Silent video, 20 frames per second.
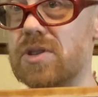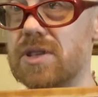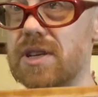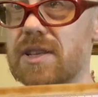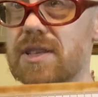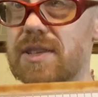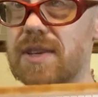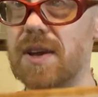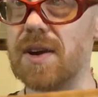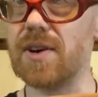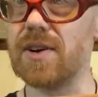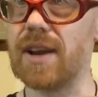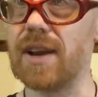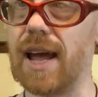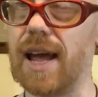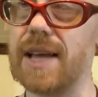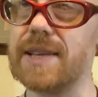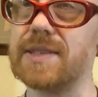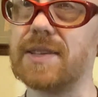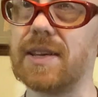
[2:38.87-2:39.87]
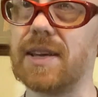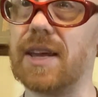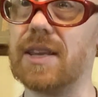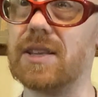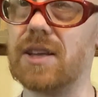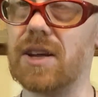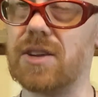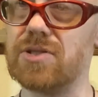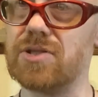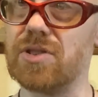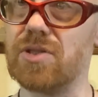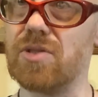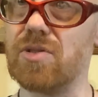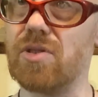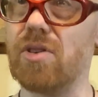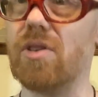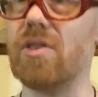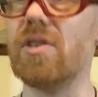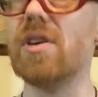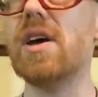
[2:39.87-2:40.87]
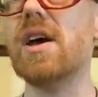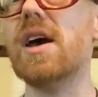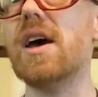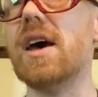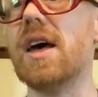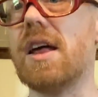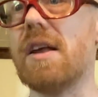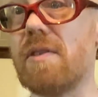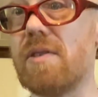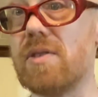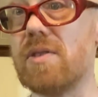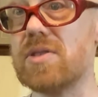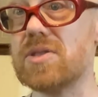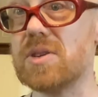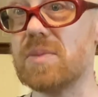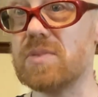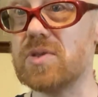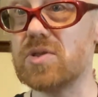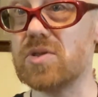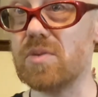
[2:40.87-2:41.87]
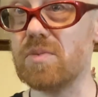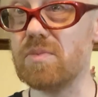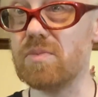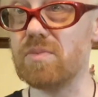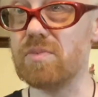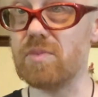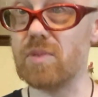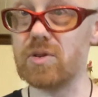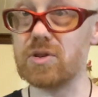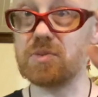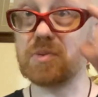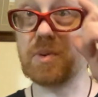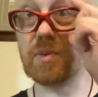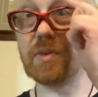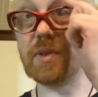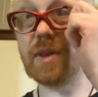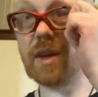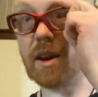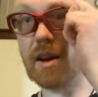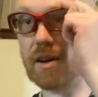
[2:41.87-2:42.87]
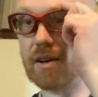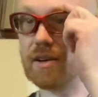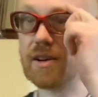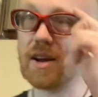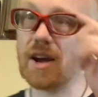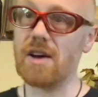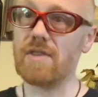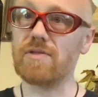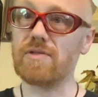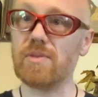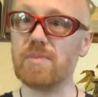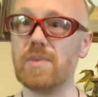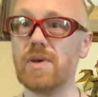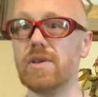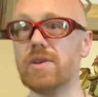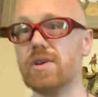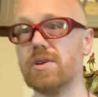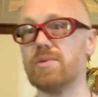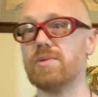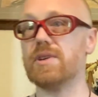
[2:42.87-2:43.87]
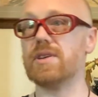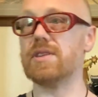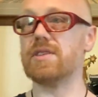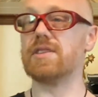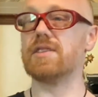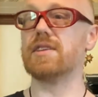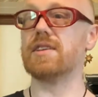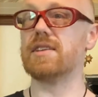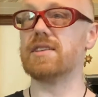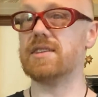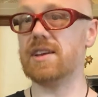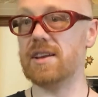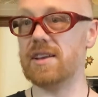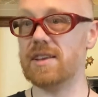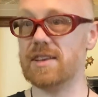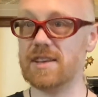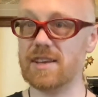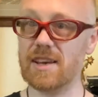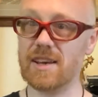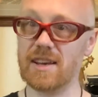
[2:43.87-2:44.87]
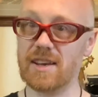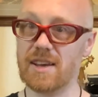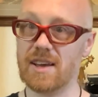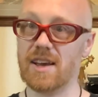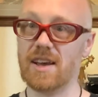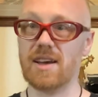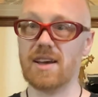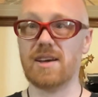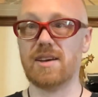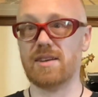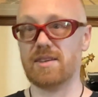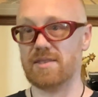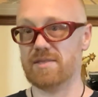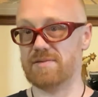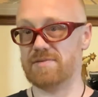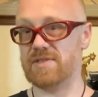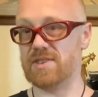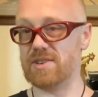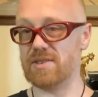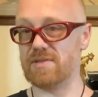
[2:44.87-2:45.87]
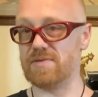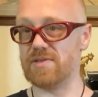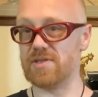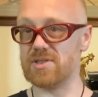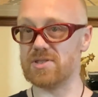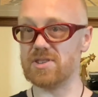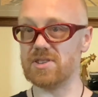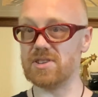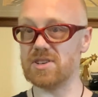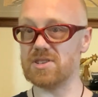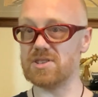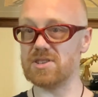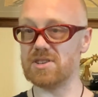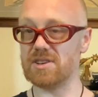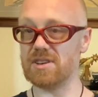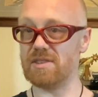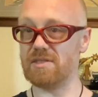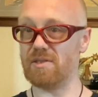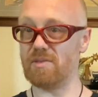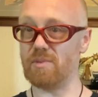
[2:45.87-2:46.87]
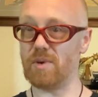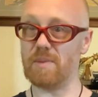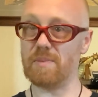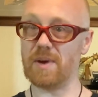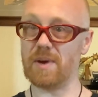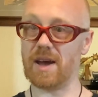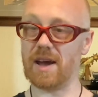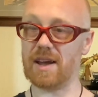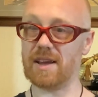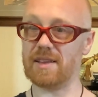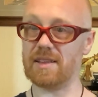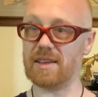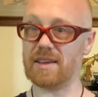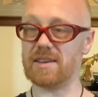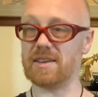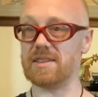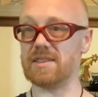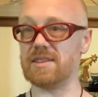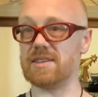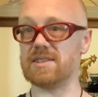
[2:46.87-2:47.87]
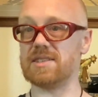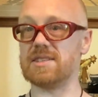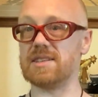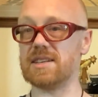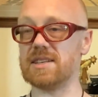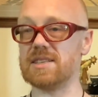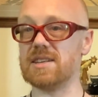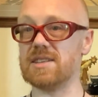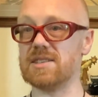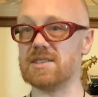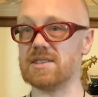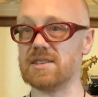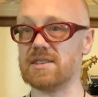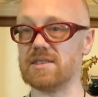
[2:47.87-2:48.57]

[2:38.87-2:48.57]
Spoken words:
it's geared as like a dungeon crawl, and of course I'm sure most people that are familiar with D&D first edition and way back in like the 60s,